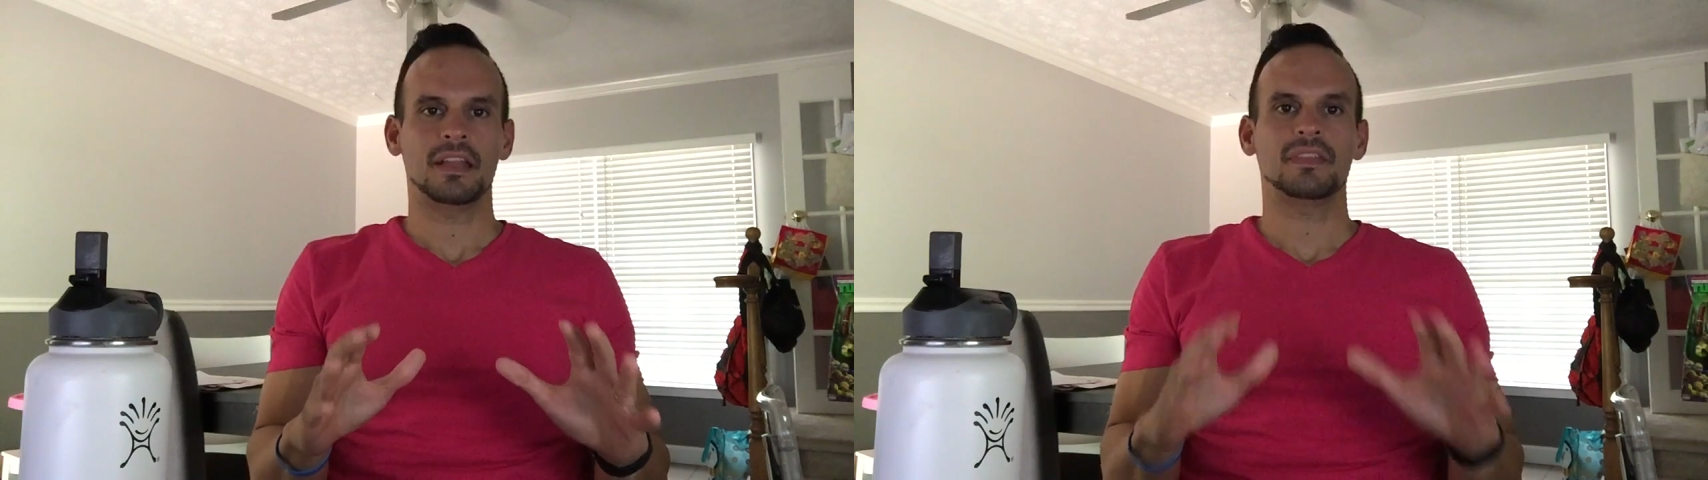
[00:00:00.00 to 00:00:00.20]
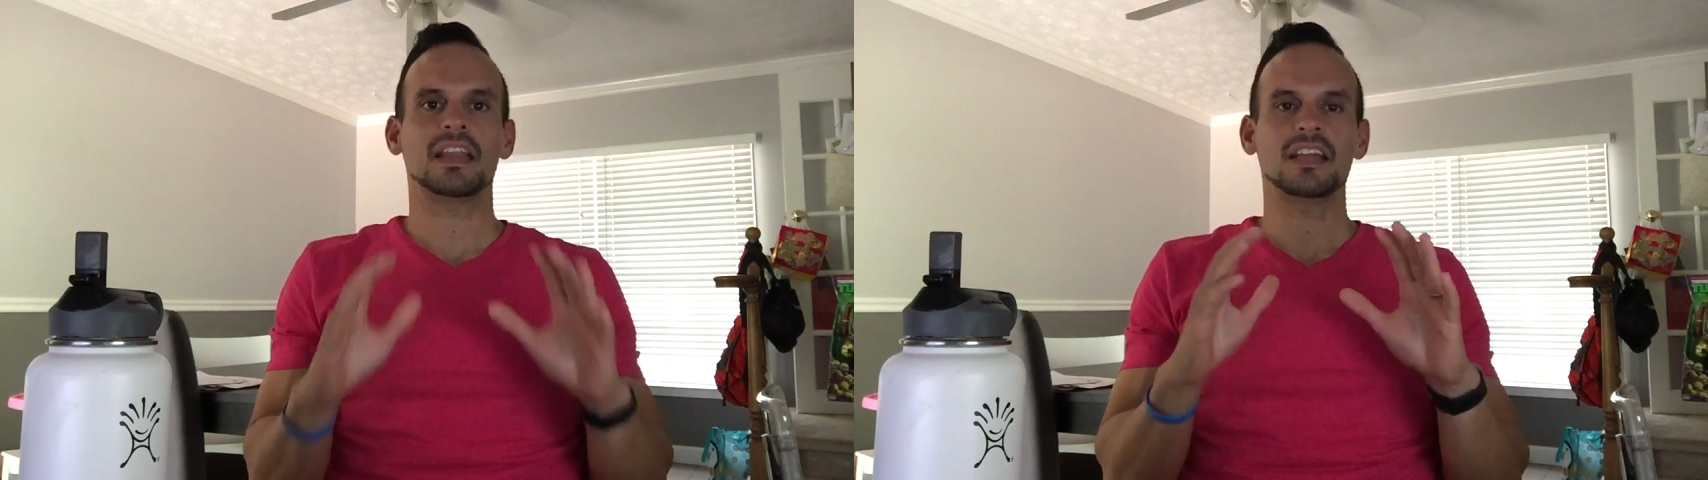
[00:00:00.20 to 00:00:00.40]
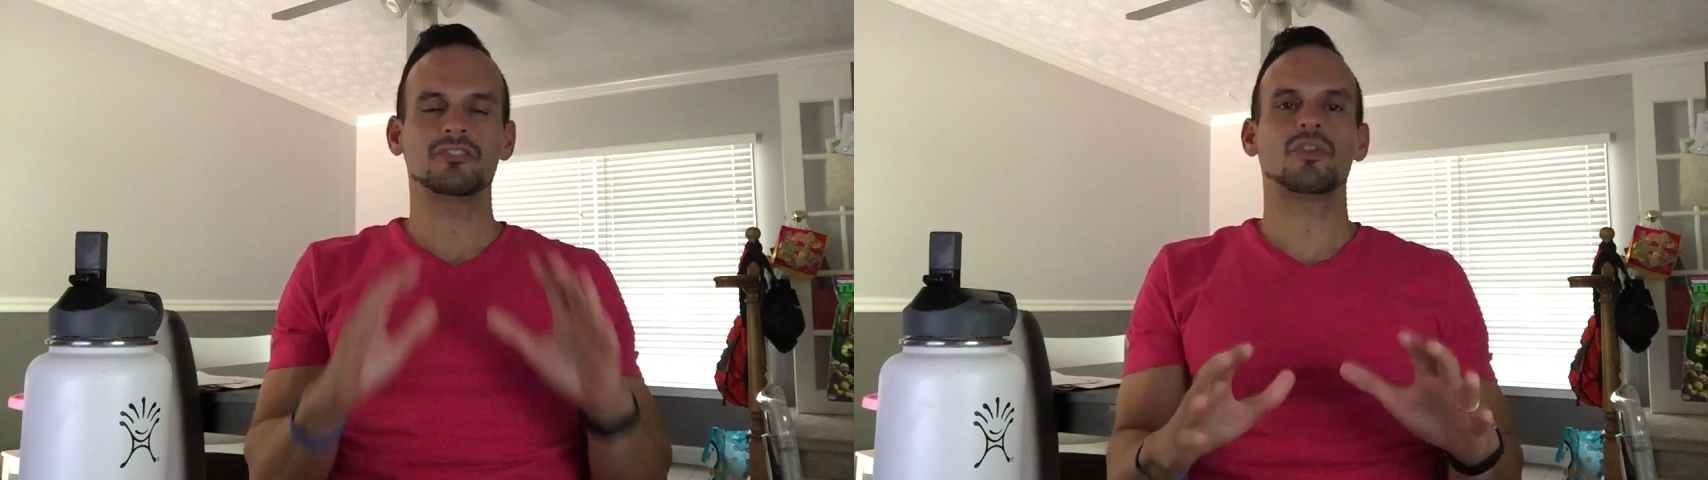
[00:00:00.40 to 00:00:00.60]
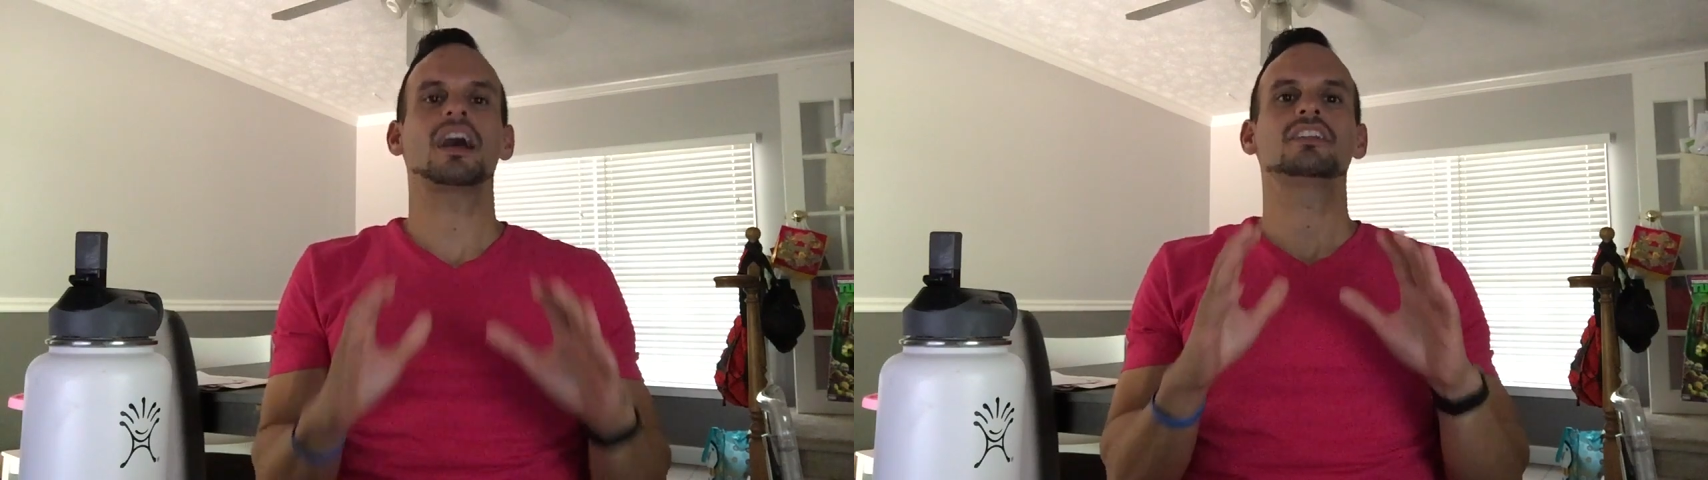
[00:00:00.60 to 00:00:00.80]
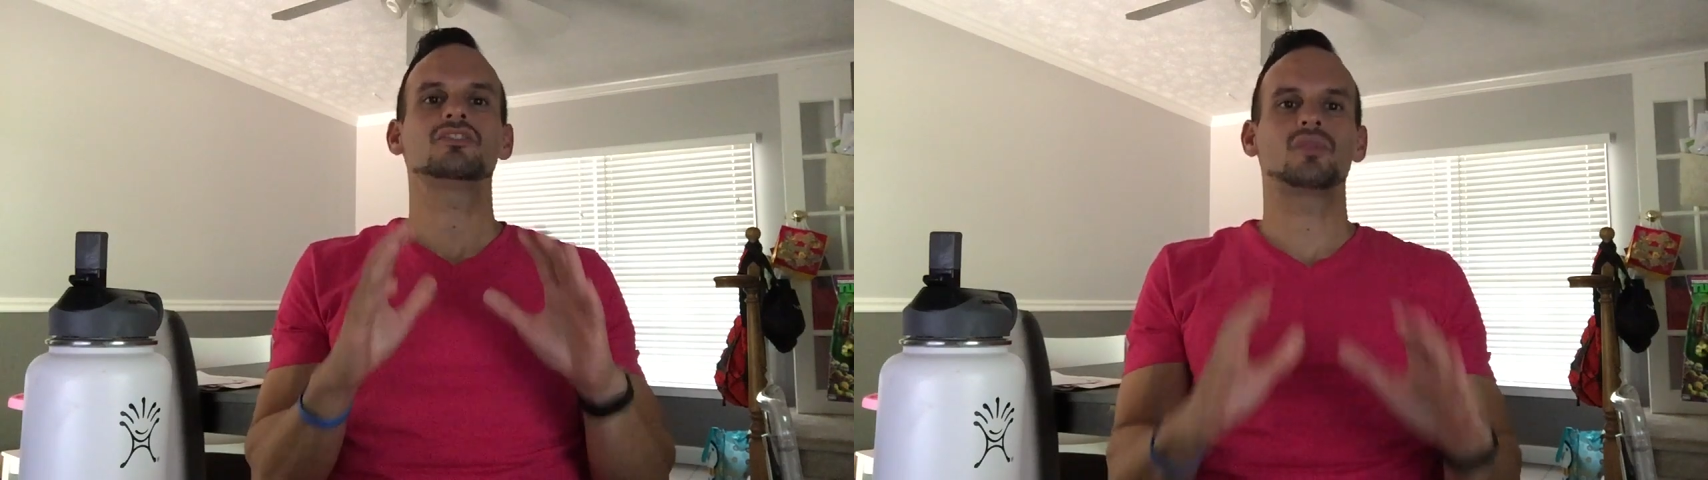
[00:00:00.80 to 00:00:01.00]
that I
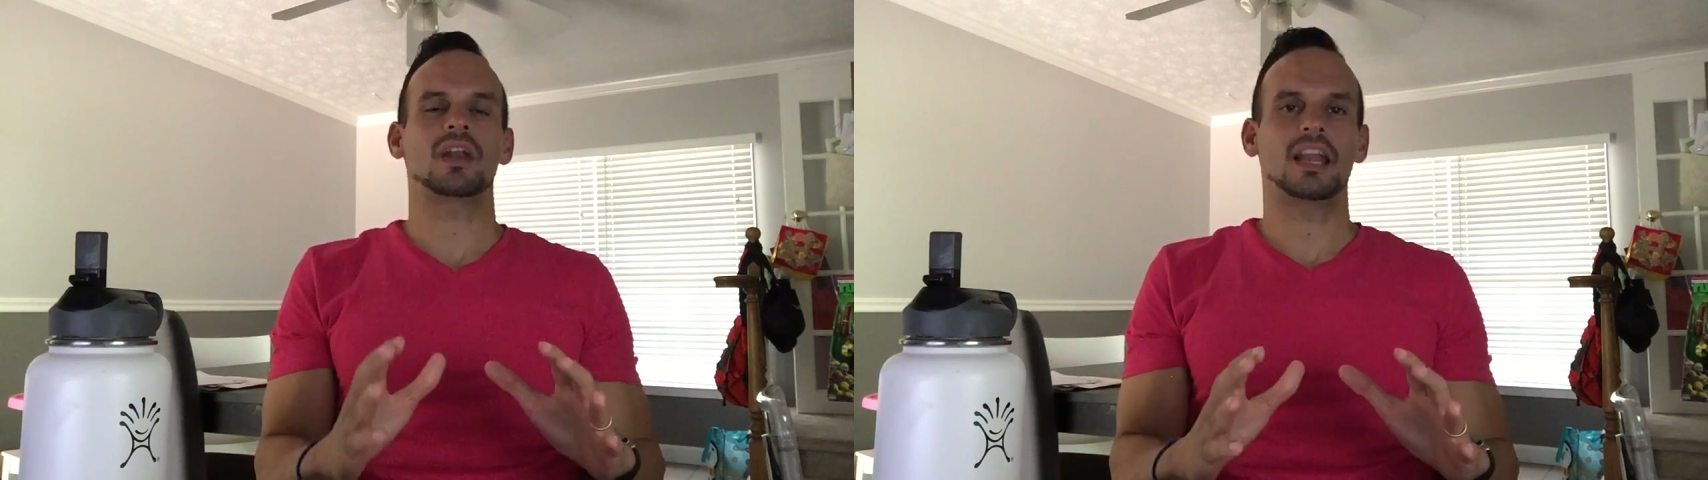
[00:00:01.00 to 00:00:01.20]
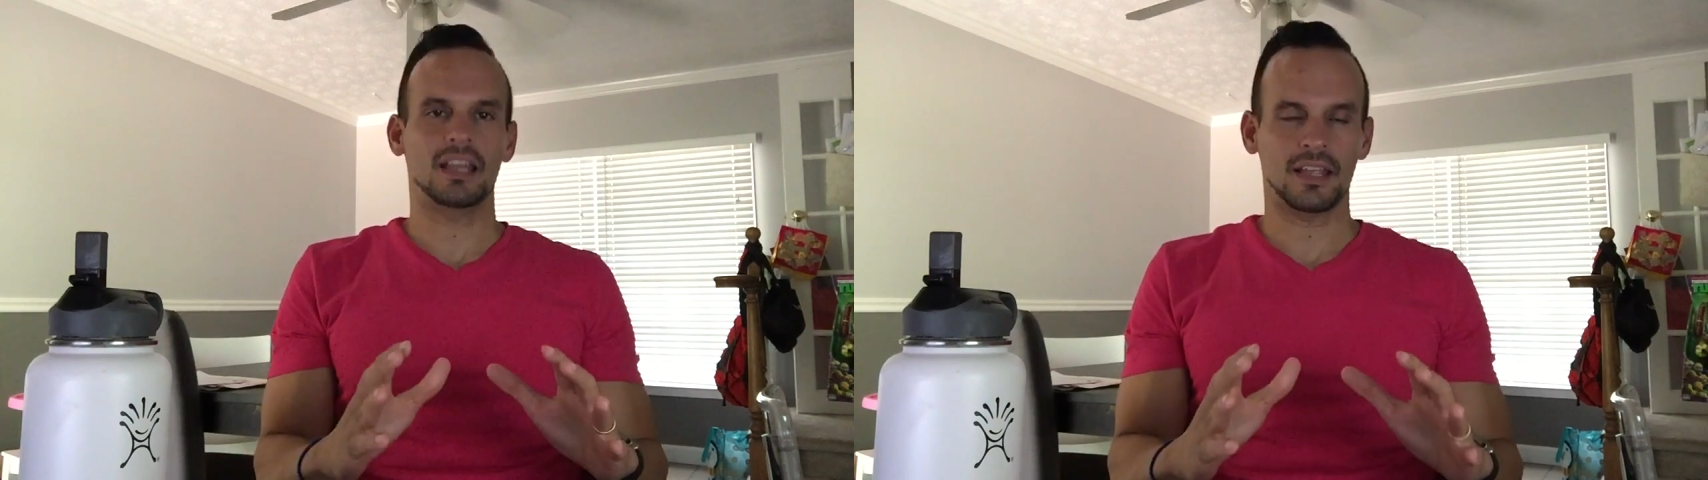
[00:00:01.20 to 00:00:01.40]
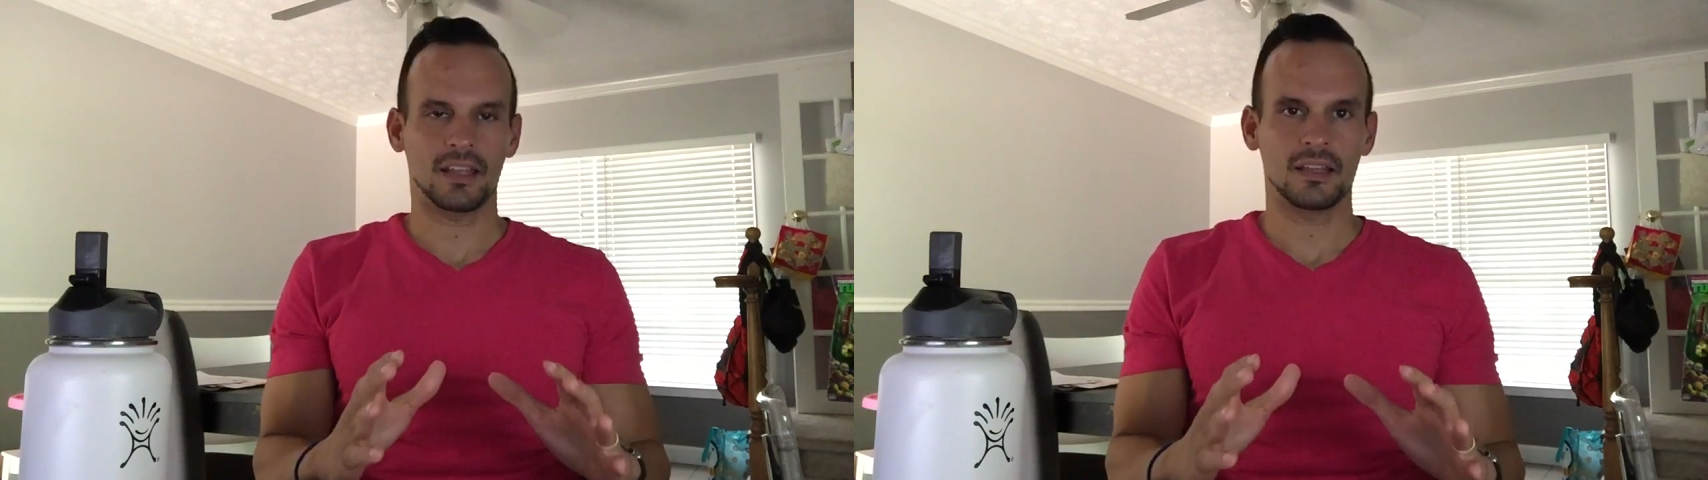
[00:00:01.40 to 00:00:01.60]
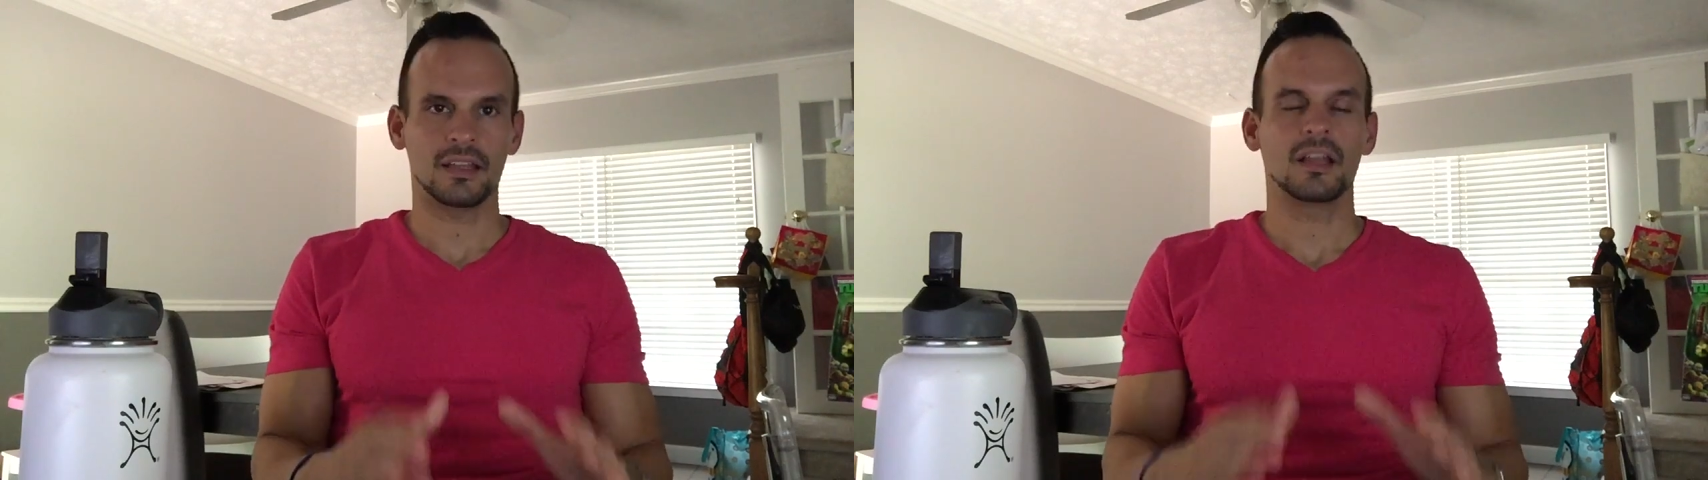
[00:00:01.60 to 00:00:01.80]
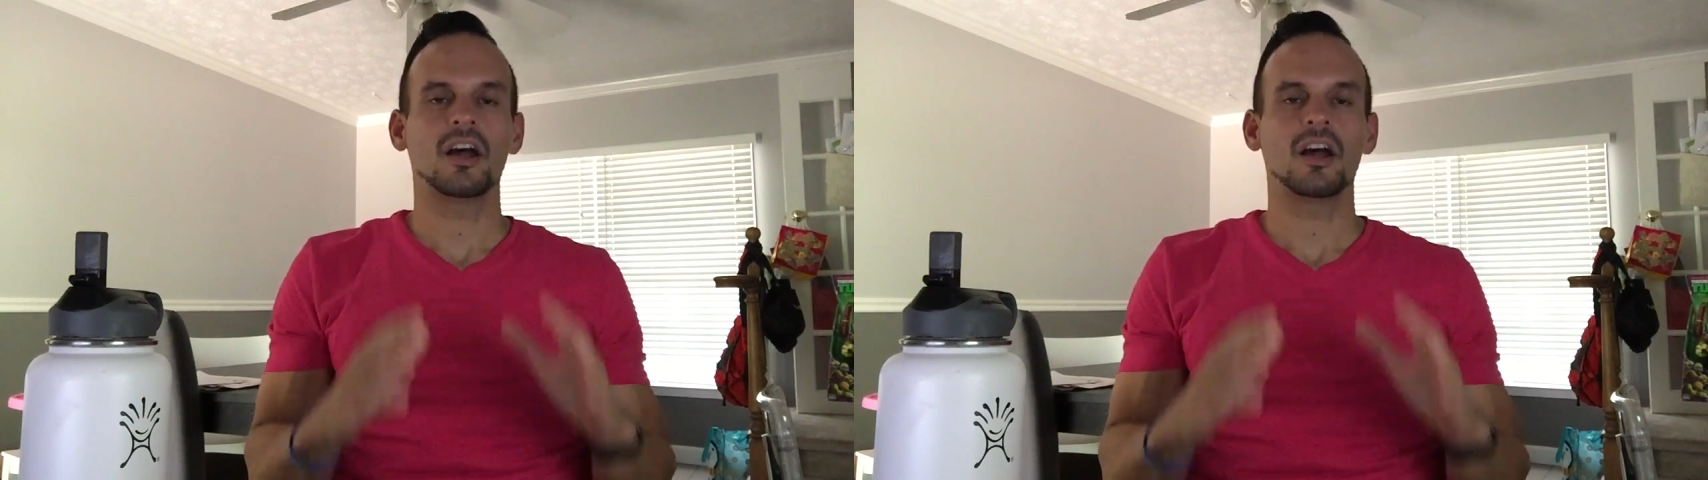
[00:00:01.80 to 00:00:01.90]
tried training